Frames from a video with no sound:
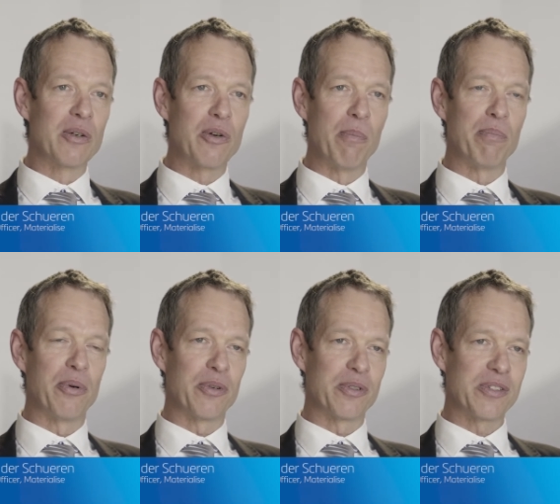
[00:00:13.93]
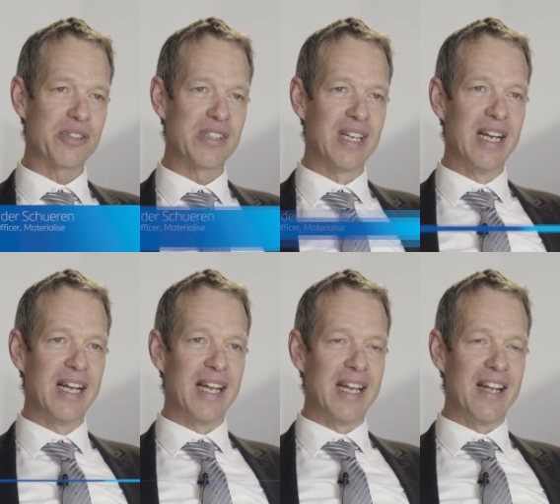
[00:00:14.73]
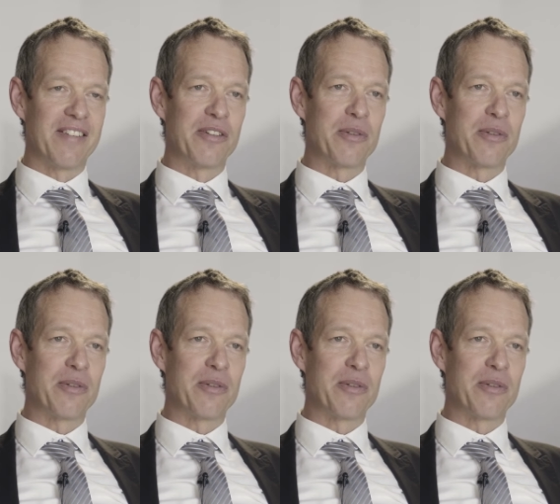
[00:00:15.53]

components. It's a